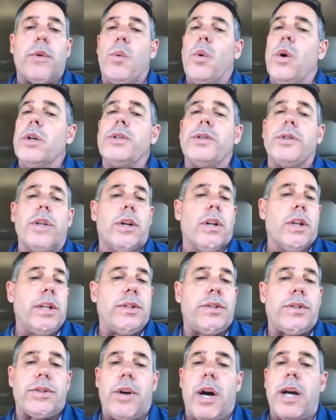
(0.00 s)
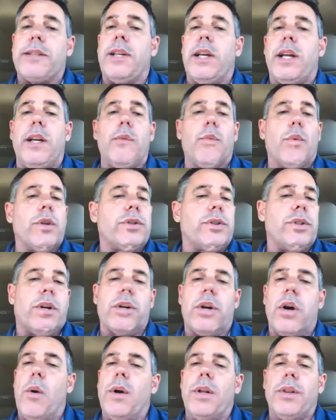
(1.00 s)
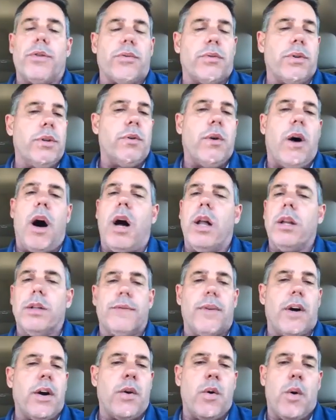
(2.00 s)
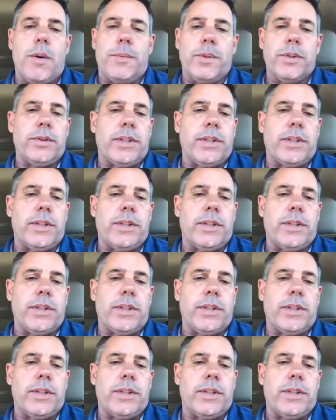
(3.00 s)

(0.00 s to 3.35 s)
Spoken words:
we're still instructing, we're still going through all of our normal